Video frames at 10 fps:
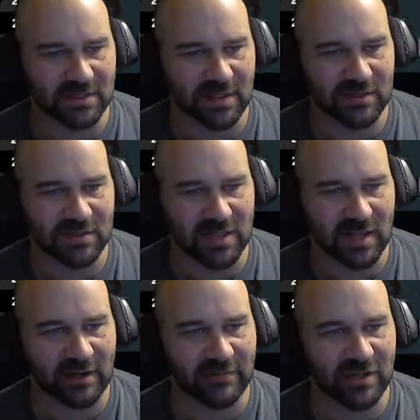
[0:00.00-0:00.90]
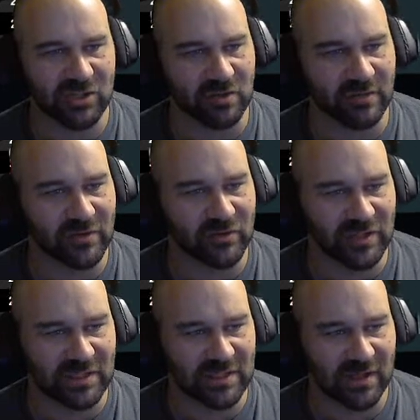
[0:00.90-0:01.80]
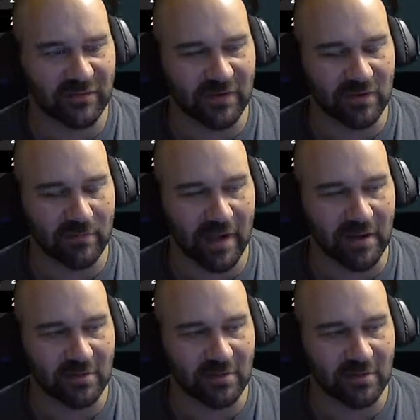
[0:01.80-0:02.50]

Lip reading: They use a lot of conventional infantry and stuff and combined